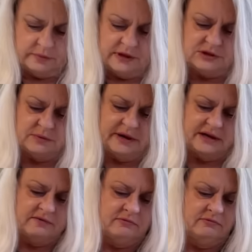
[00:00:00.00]
This will make
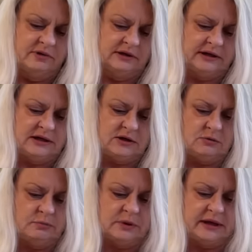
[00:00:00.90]
a really
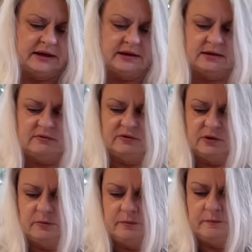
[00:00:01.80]
cute blanket
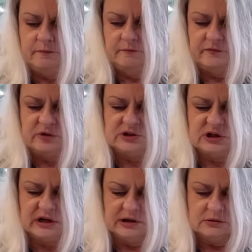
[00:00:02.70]
for, for a
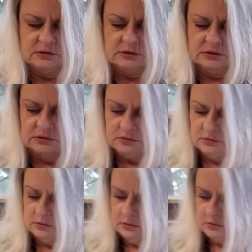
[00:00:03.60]
child
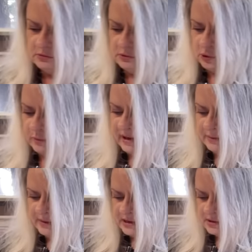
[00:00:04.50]
or
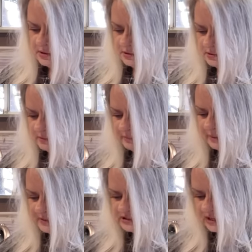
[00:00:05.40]
baby,
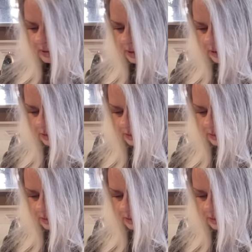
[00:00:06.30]
baby shower.